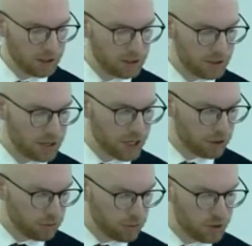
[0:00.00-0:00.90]
is such
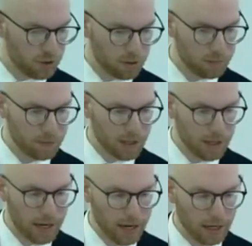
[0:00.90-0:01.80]
a crucial
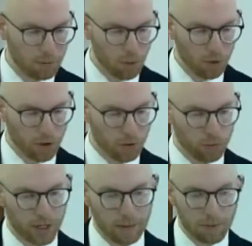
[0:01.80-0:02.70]
and important
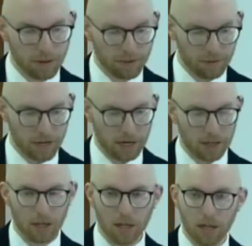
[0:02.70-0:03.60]
redemptive
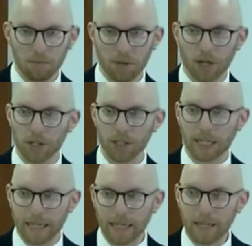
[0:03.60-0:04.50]
event
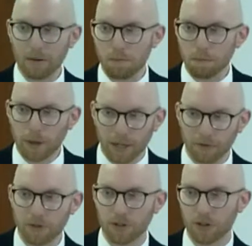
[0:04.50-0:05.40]
because it
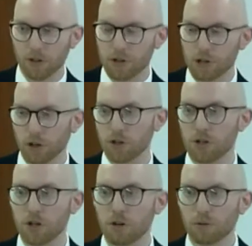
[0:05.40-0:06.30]
gives the
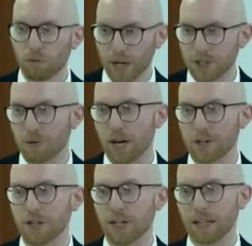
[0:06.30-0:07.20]
church
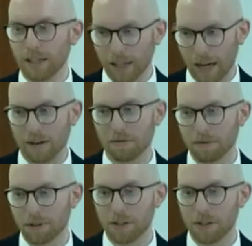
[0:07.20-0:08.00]
resurrection life.